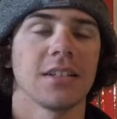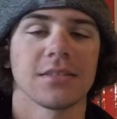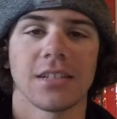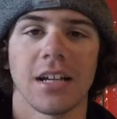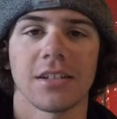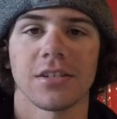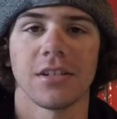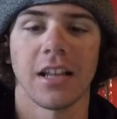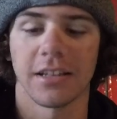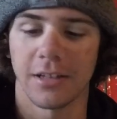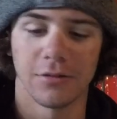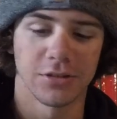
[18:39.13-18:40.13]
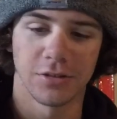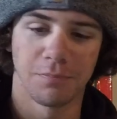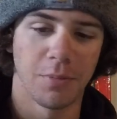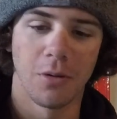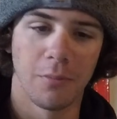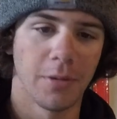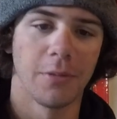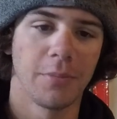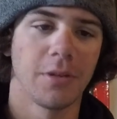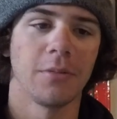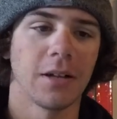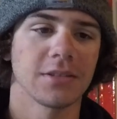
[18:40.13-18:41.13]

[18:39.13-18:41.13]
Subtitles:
I was catching, like it was just boom, boom, boom.